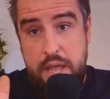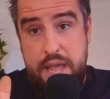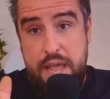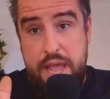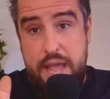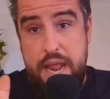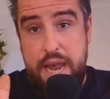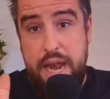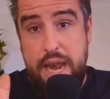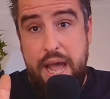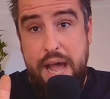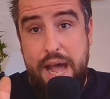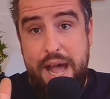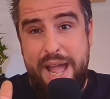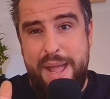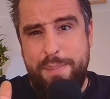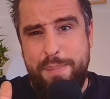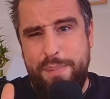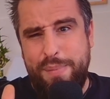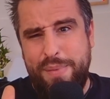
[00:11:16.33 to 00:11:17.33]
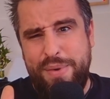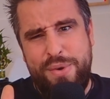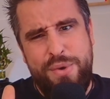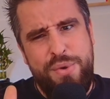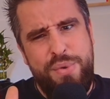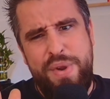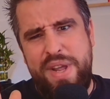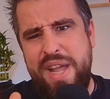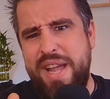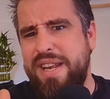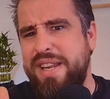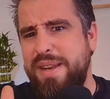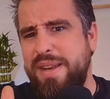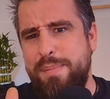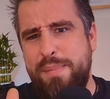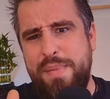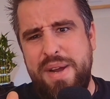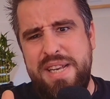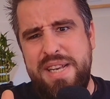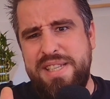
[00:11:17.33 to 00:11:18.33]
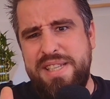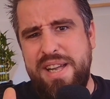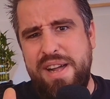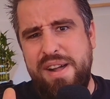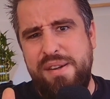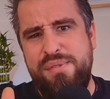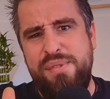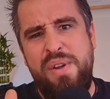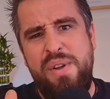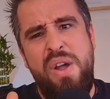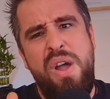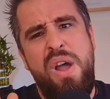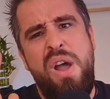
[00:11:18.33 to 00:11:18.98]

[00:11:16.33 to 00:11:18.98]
And I created myself